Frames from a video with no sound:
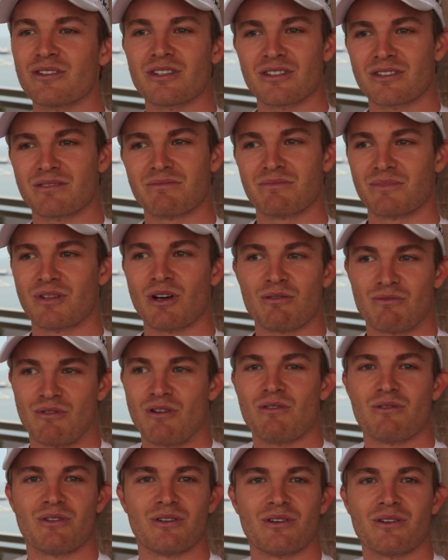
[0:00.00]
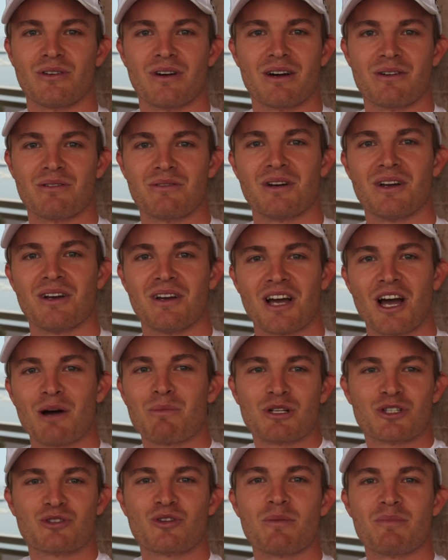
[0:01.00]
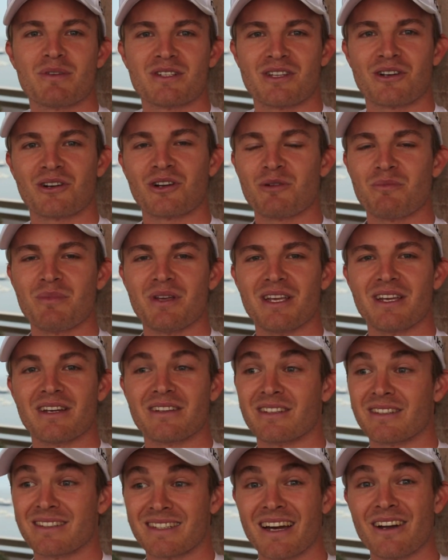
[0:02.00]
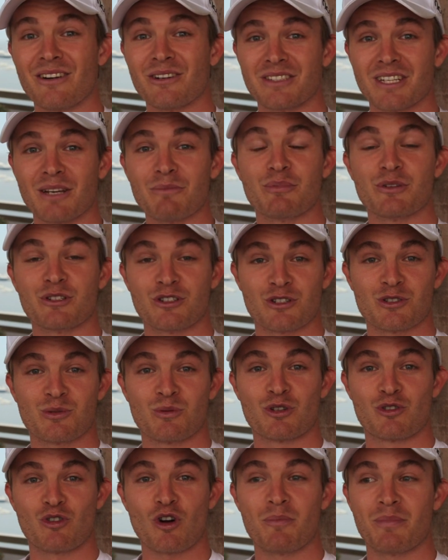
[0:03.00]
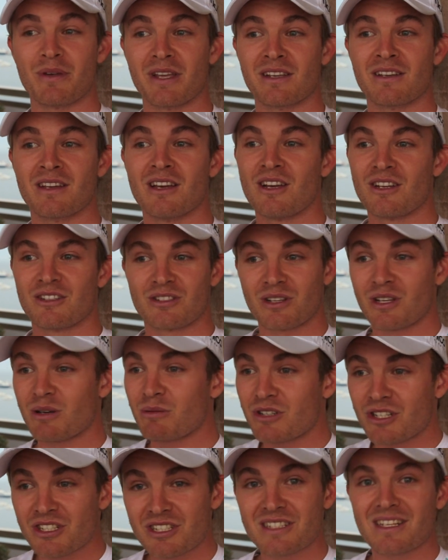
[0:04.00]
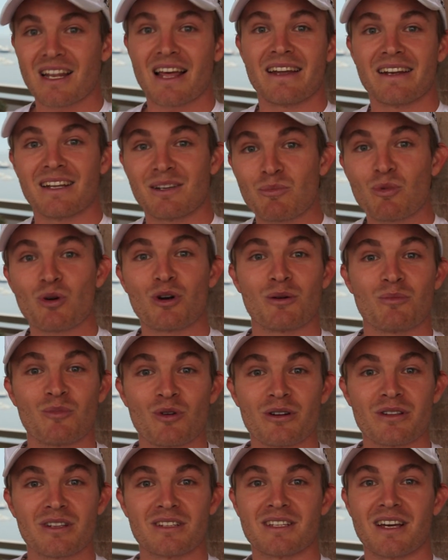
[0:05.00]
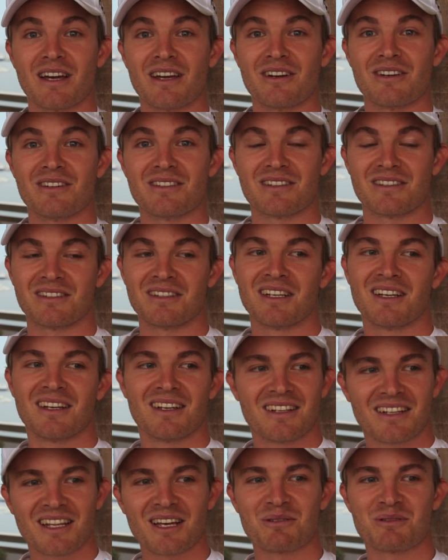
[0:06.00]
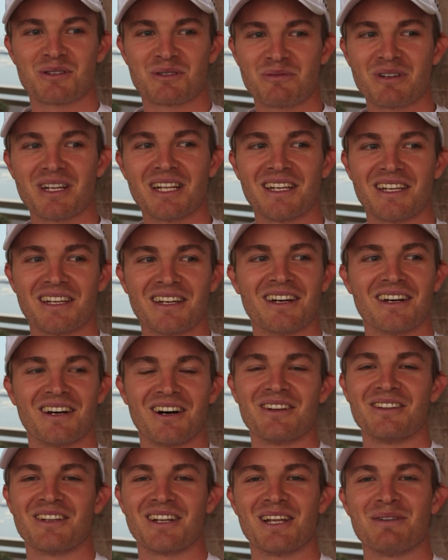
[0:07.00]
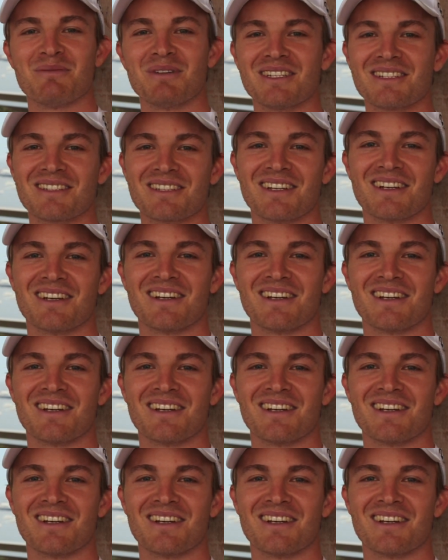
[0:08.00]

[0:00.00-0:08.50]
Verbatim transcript: you just don't know, you know, how, how much grip is there going to be and the tire temperatures were dropping, so they were just sliding more and more the tires and that was really uh, on the limit.